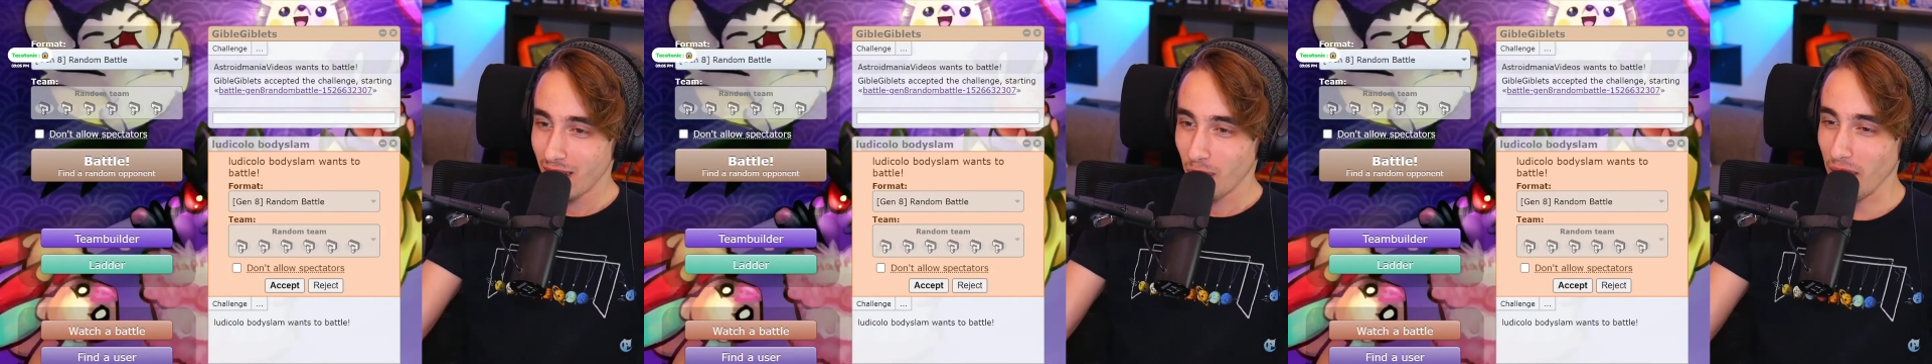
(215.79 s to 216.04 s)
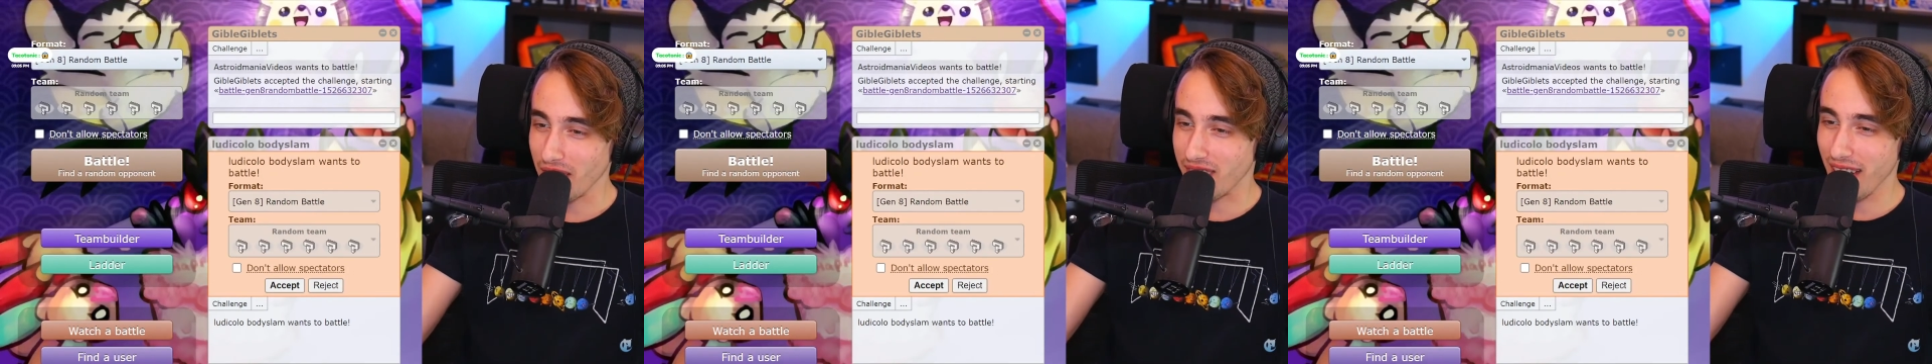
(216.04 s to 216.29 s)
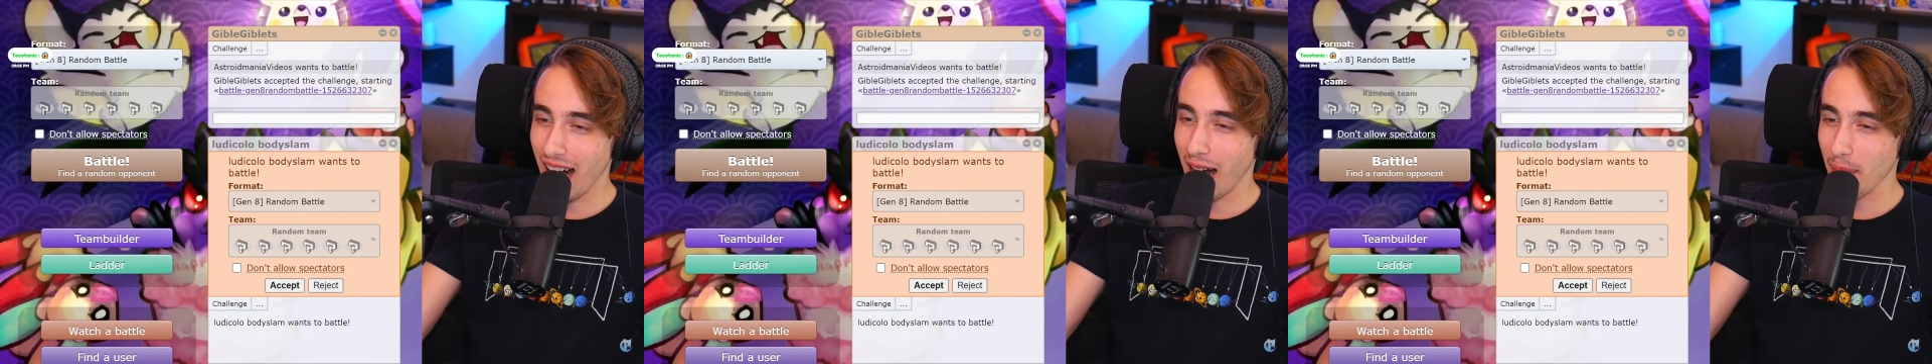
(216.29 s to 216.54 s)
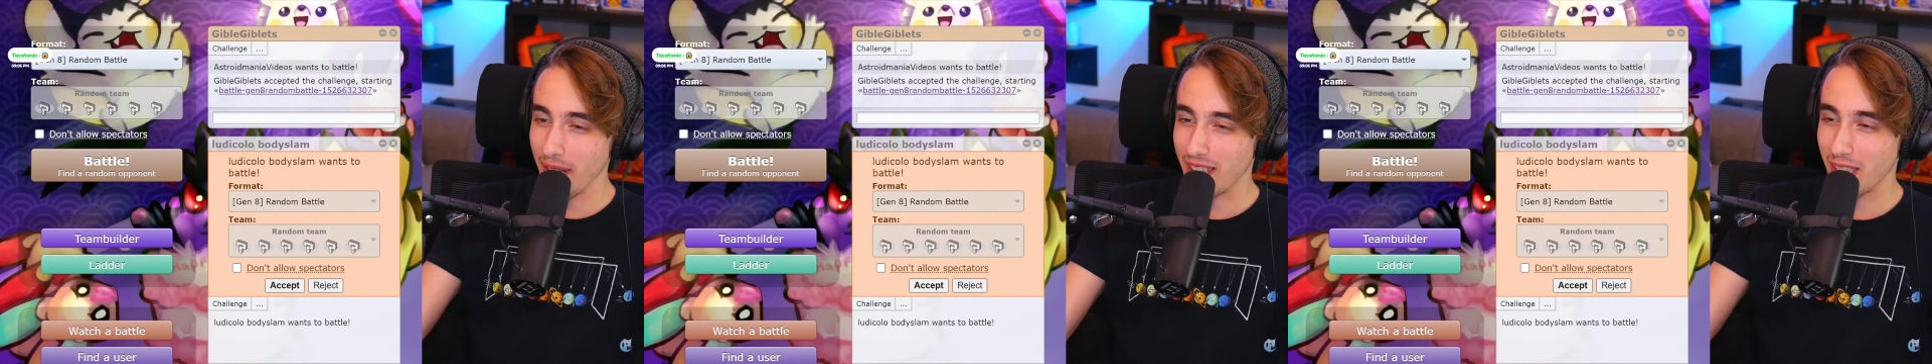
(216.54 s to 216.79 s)
With
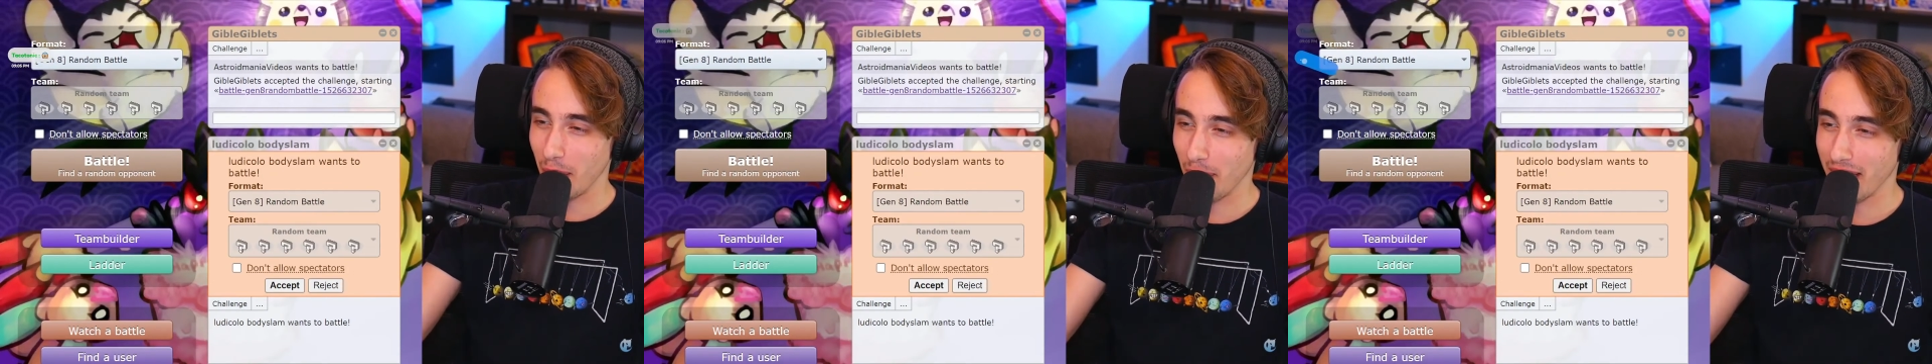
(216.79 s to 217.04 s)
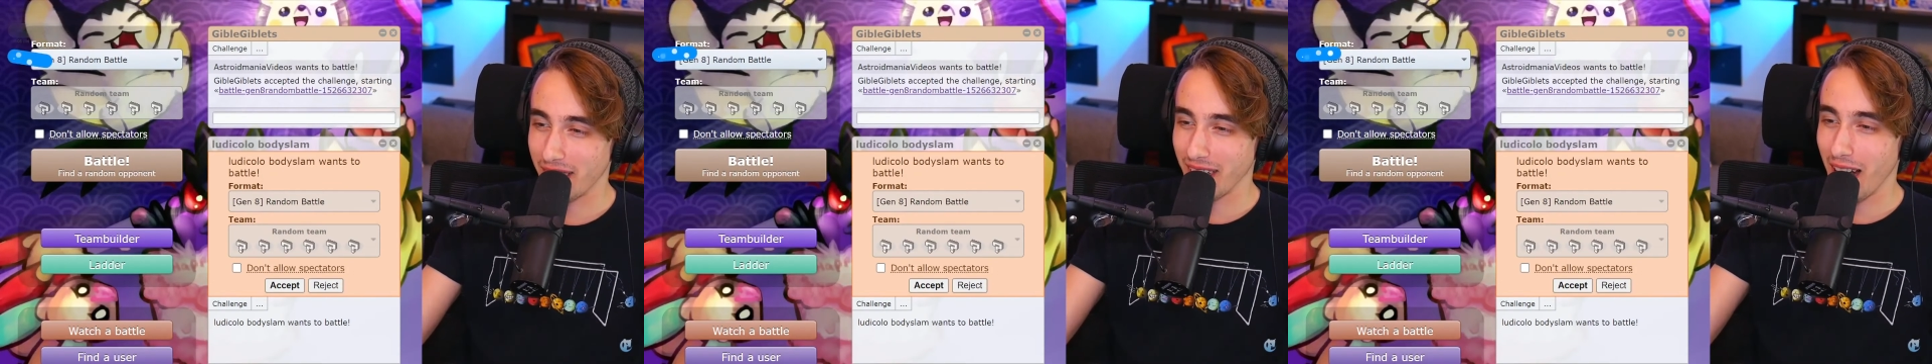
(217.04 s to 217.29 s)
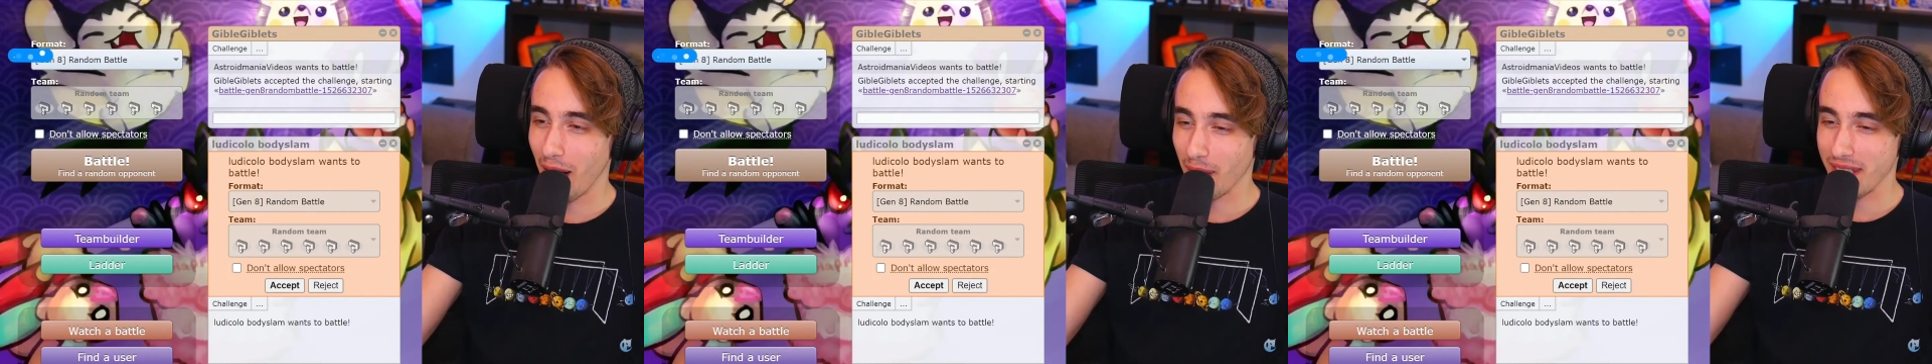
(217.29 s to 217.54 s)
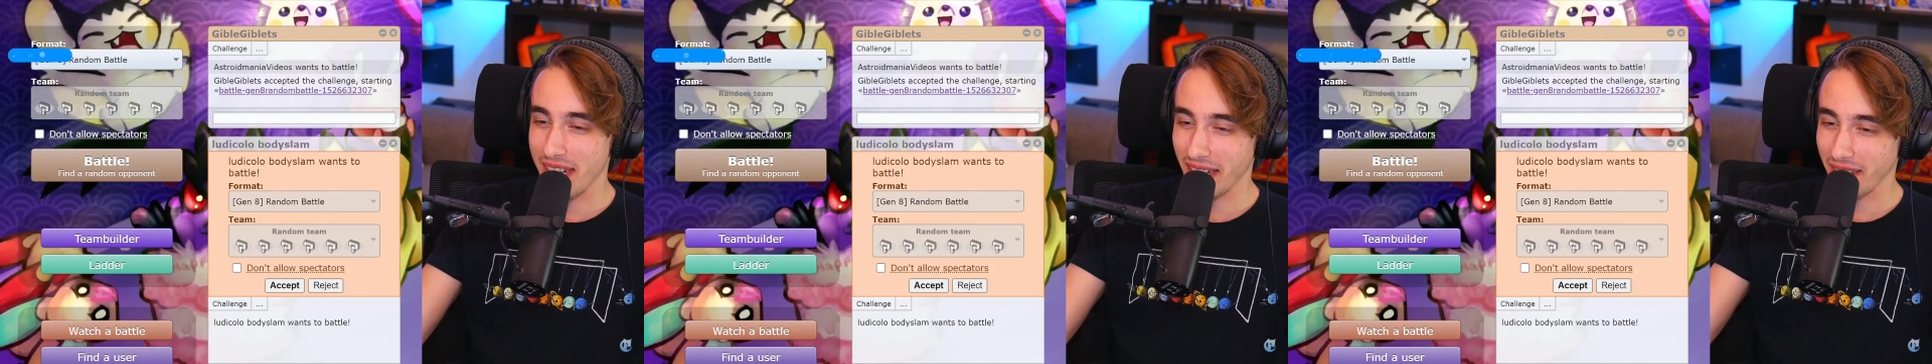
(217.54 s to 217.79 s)
Dom, so what is it? No, it
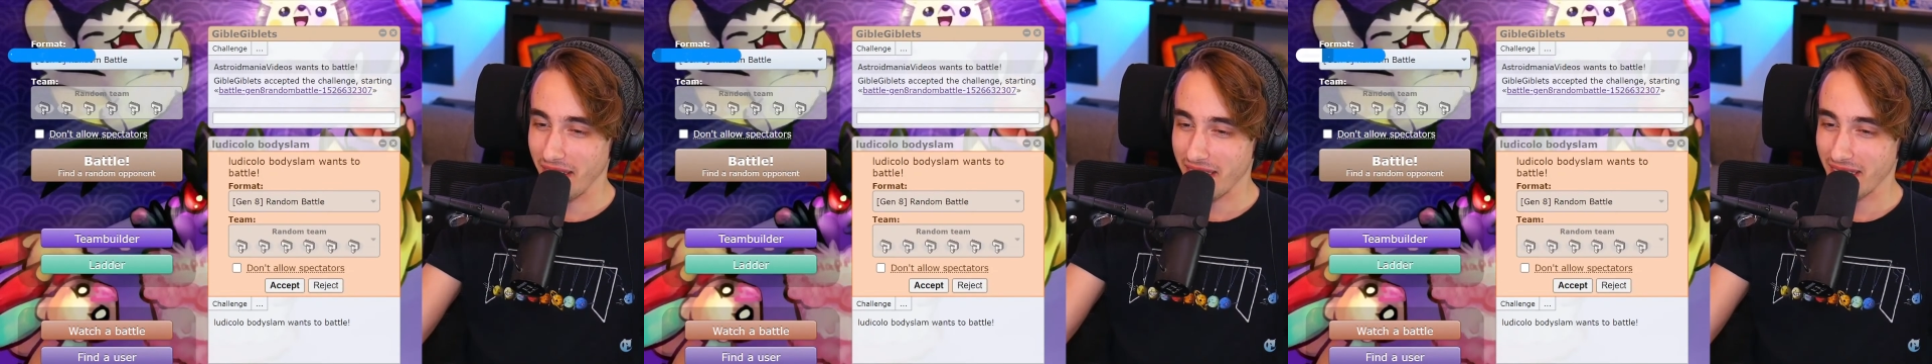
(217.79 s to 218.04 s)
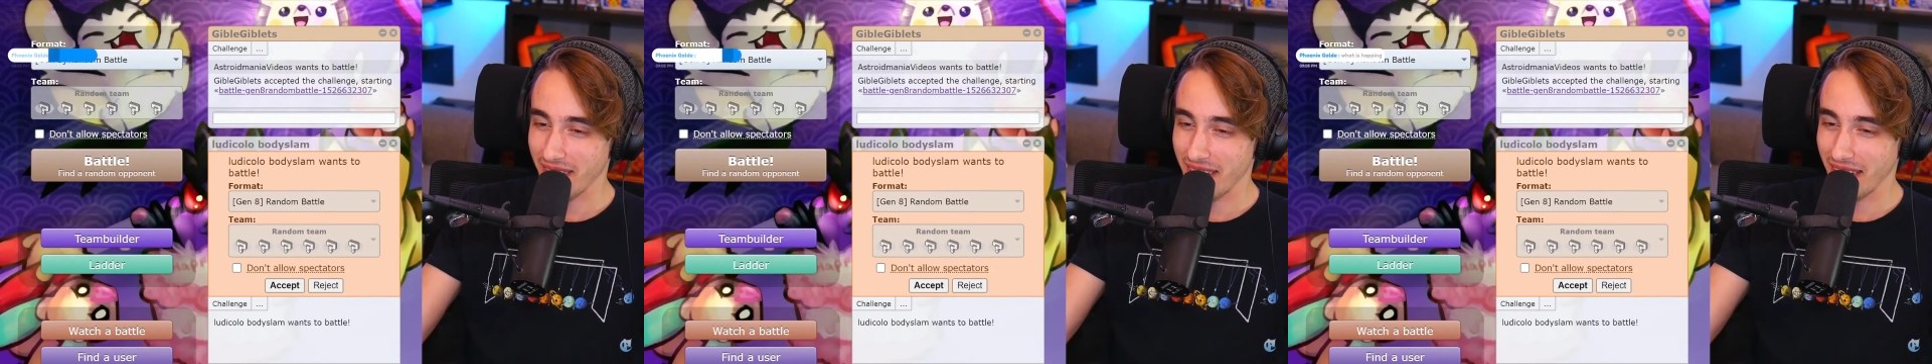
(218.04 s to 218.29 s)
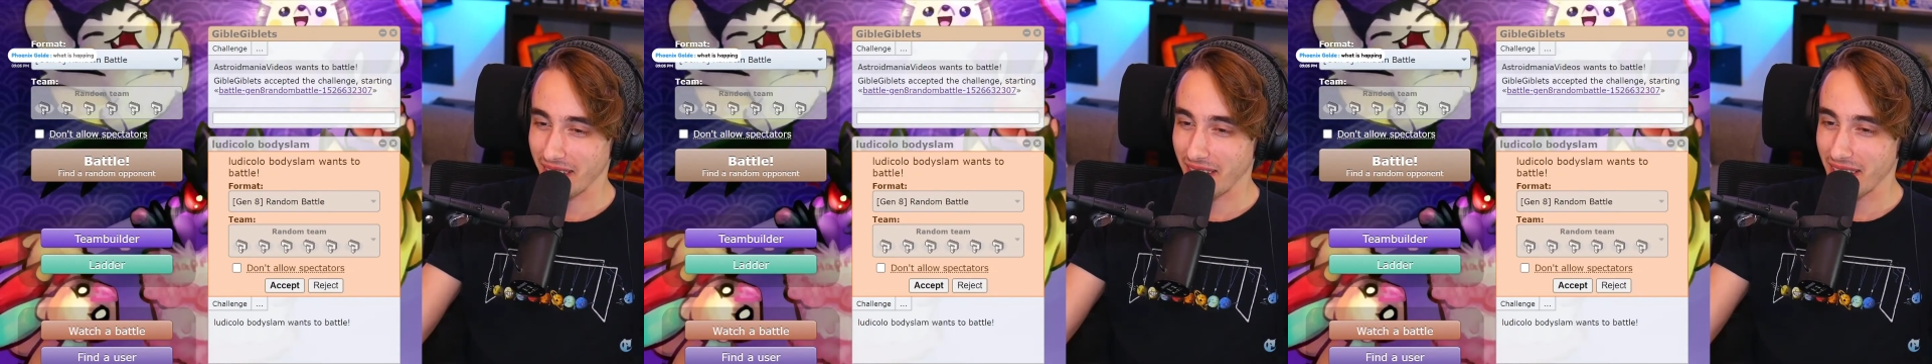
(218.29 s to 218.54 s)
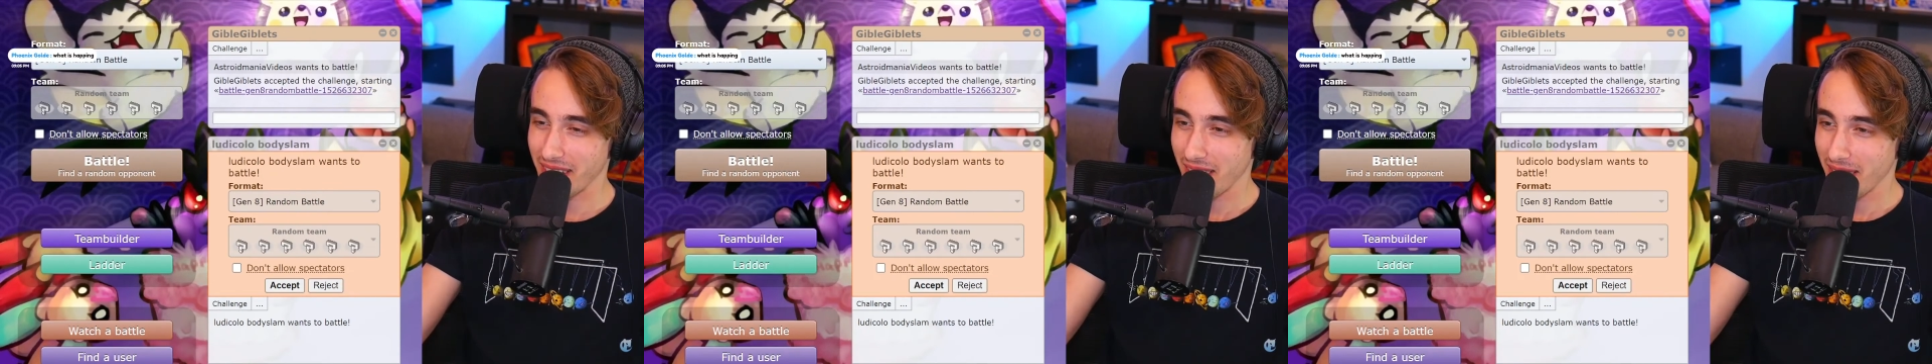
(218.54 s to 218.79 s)
was Nicholas. It was
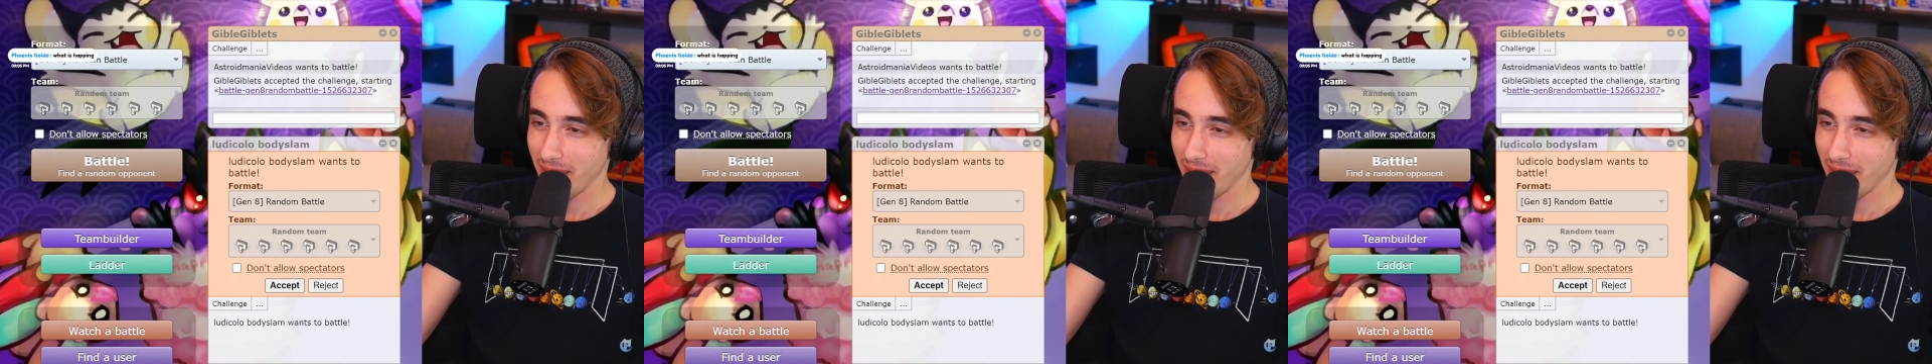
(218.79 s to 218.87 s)
Nicholas.